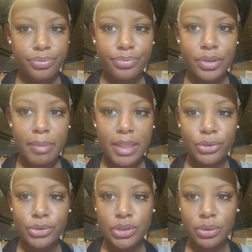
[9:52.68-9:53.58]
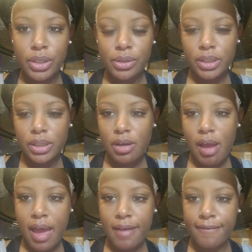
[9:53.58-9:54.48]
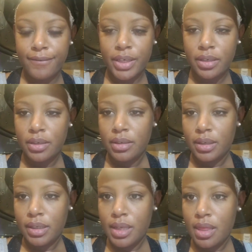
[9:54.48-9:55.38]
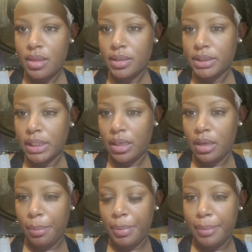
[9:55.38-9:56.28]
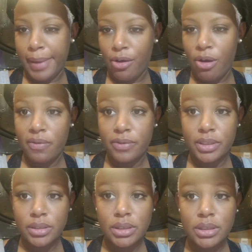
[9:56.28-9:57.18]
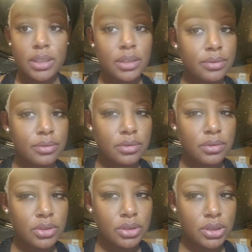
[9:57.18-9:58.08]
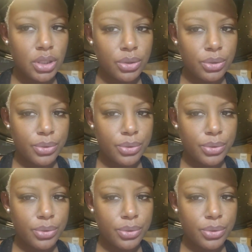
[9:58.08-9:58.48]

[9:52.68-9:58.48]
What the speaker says: my little studio here. I have set up in my office. So